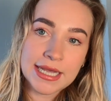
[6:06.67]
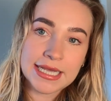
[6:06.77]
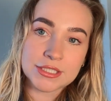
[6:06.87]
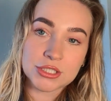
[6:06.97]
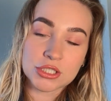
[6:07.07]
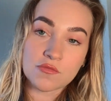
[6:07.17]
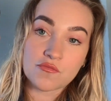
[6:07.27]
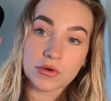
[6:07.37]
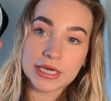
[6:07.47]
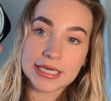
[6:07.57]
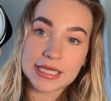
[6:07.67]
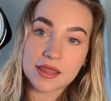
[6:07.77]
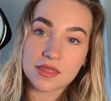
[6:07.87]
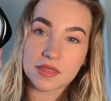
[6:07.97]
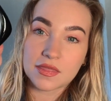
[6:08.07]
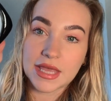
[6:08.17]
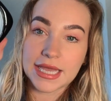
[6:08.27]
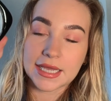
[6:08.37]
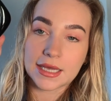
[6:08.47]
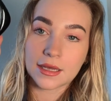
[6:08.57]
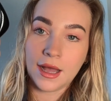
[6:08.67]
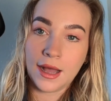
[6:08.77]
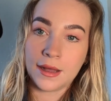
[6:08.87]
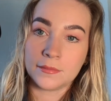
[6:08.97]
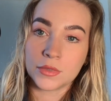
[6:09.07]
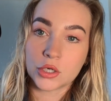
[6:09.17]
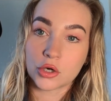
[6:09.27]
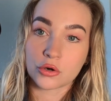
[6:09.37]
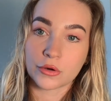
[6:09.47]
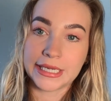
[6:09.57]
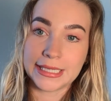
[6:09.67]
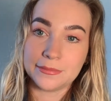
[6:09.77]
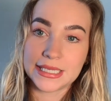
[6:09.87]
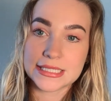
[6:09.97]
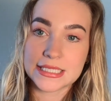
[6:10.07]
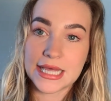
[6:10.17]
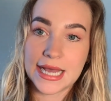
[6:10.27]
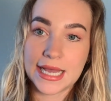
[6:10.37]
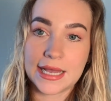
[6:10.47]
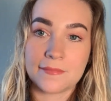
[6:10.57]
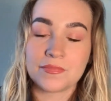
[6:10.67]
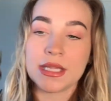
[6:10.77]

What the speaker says: it's just a really thick cream into the hair.